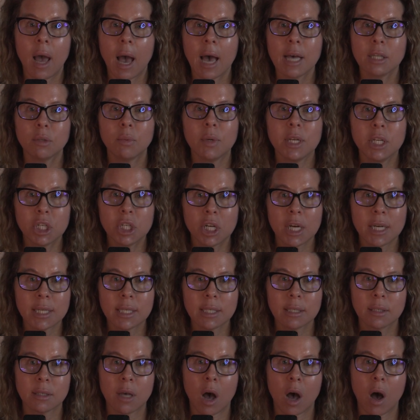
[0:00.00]
As we
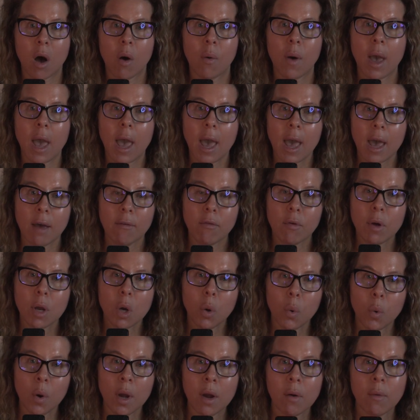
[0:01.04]
just saw, every
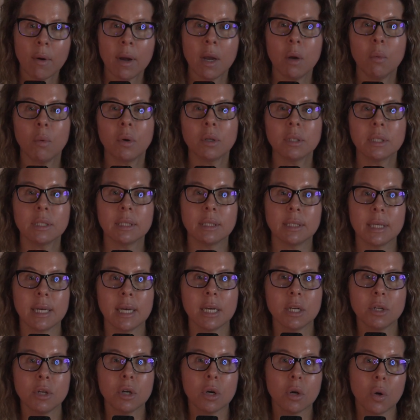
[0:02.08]
query will
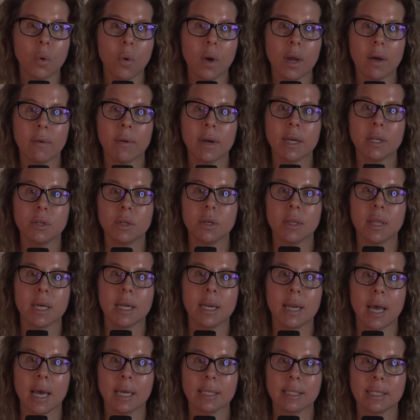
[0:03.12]
send your query to the
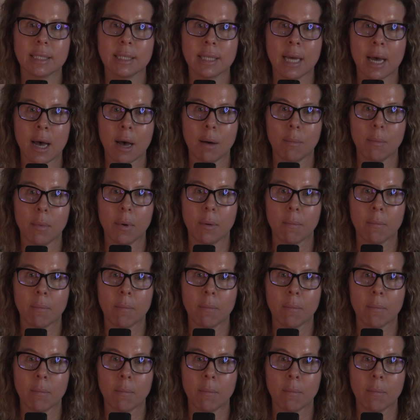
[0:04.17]
next step.